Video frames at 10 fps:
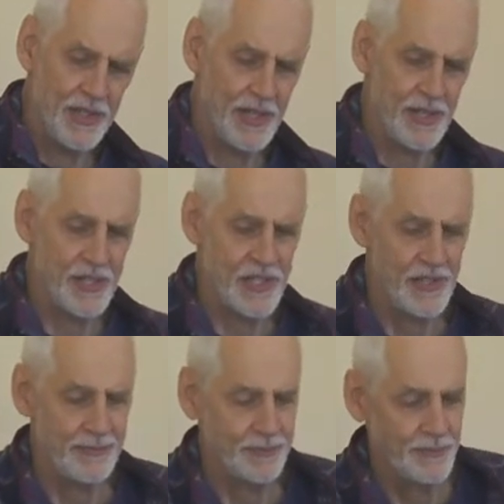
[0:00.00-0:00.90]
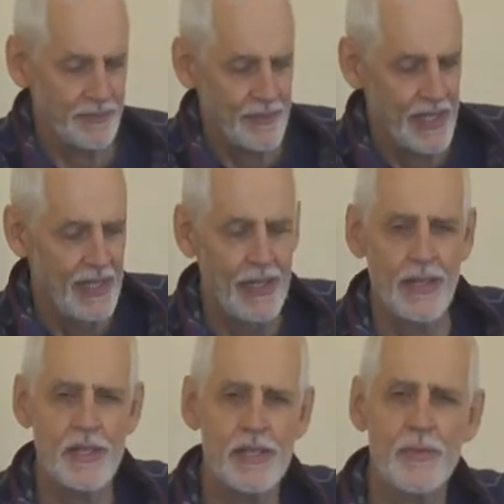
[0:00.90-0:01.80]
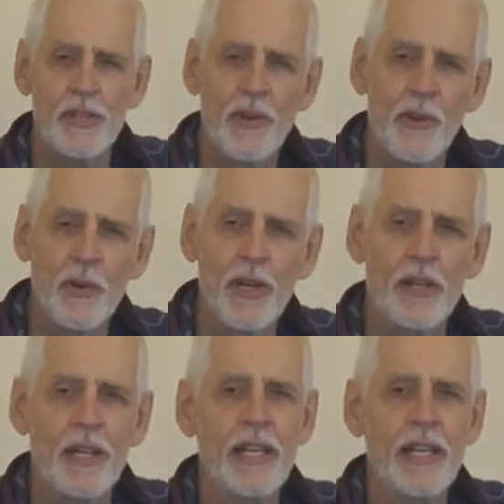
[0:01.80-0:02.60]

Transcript: church. This is what the Lord,